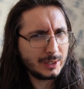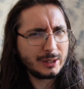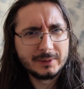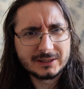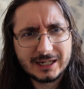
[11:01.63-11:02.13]

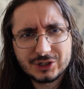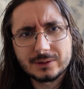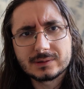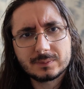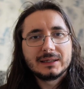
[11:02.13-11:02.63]

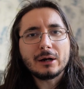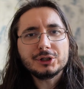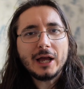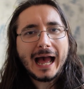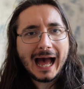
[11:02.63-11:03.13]
recommendations. Now
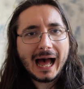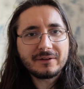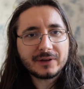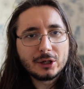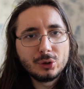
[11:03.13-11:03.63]
you
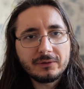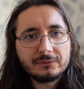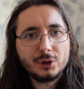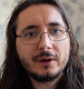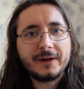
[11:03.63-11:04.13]
have an
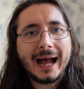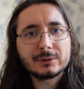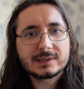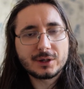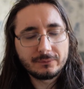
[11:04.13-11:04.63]
overview of
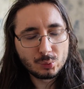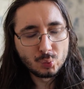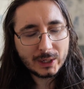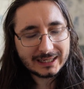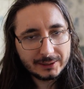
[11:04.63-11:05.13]
how Discover
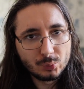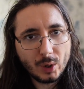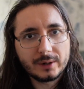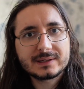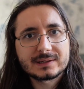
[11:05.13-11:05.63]
Weekly
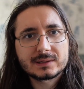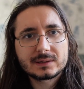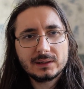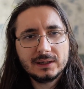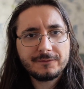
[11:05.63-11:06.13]

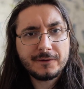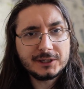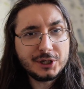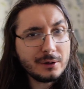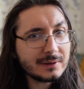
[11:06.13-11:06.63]
works. If I
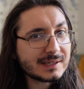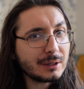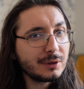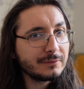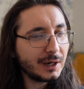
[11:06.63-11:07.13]
know the
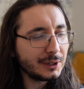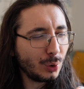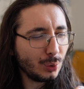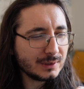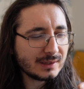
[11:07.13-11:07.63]
Sound of A I
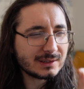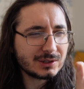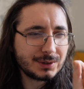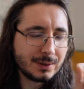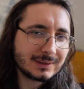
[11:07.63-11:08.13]
audience
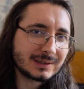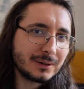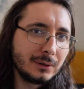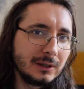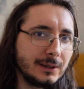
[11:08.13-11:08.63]
just
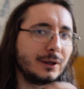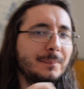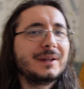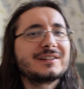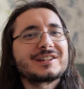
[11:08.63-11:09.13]
a little
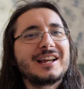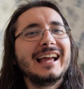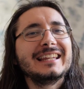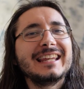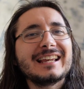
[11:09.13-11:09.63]
bit,
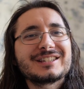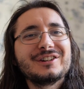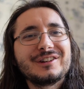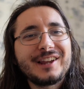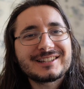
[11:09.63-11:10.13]
I guess
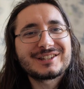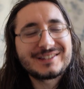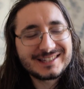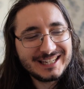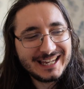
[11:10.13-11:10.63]
you'd like
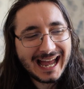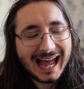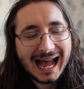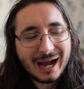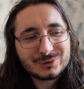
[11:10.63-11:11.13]
to see
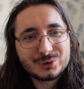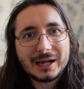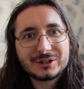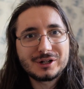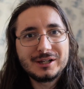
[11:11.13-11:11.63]
how to
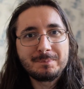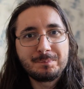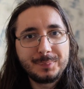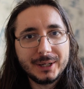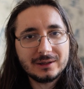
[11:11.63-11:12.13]
actually
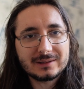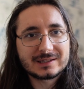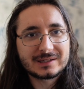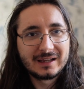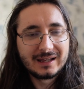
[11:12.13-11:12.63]
build
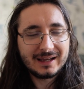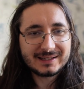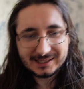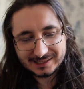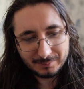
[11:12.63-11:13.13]

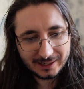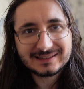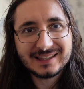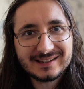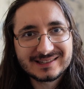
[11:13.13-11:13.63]
a system
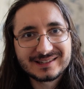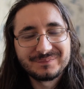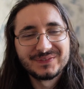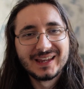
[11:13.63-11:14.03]
like this.